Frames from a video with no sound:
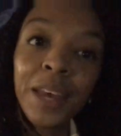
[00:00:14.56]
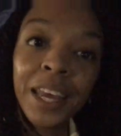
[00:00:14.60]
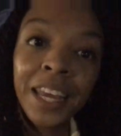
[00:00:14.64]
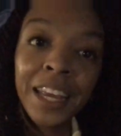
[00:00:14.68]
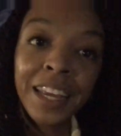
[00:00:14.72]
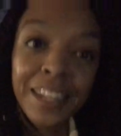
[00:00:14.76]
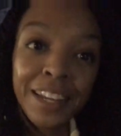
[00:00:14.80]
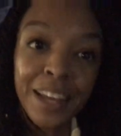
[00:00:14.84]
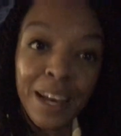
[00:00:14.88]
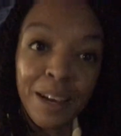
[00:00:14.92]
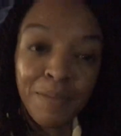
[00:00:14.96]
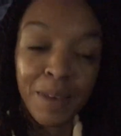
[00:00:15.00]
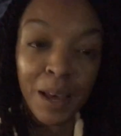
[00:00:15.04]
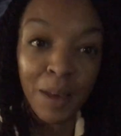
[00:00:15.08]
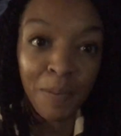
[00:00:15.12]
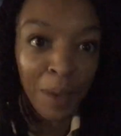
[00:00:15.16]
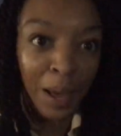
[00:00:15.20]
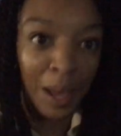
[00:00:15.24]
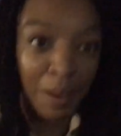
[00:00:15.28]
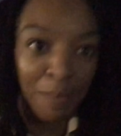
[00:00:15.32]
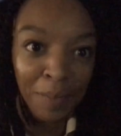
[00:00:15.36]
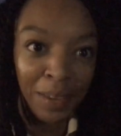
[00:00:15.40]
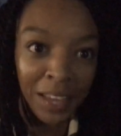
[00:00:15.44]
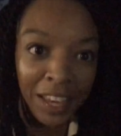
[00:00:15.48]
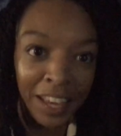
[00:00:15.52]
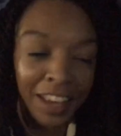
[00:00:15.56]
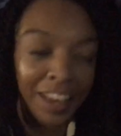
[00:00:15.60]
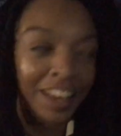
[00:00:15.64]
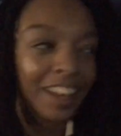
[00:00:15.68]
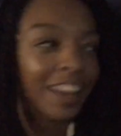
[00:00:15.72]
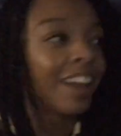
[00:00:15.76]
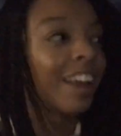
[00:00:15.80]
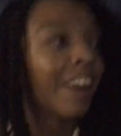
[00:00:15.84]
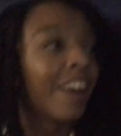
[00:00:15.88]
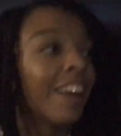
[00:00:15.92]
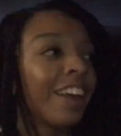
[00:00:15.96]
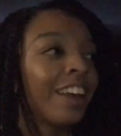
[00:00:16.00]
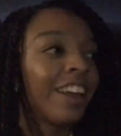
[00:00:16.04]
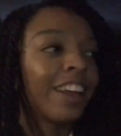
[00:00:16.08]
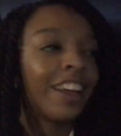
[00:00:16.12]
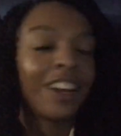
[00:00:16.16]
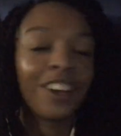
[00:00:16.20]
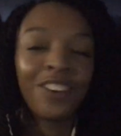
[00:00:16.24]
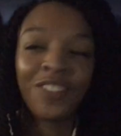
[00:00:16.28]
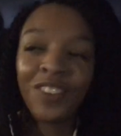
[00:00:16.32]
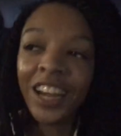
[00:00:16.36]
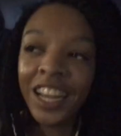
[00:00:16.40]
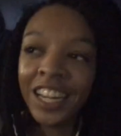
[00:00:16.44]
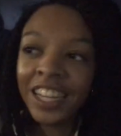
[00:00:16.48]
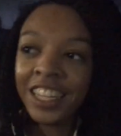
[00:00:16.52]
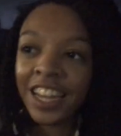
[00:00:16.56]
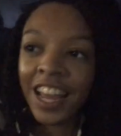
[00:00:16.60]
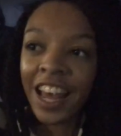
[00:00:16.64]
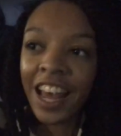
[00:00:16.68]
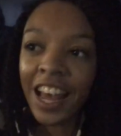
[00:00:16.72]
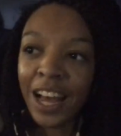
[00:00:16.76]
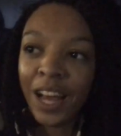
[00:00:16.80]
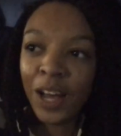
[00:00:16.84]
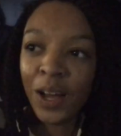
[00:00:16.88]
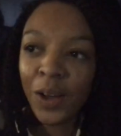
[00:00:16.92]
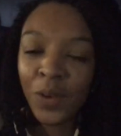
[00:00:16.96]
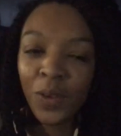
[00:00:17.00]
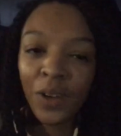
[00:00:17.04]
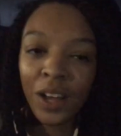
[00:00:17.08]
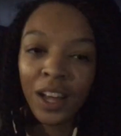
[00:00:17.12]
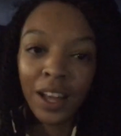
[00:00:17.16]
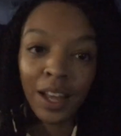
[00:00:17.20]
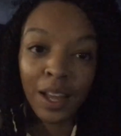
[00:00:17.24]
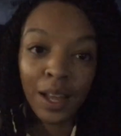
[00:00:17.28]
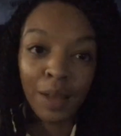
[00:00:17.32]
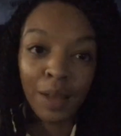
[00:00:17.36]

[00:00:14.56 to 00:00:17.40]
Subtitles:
picking up my puppy right now.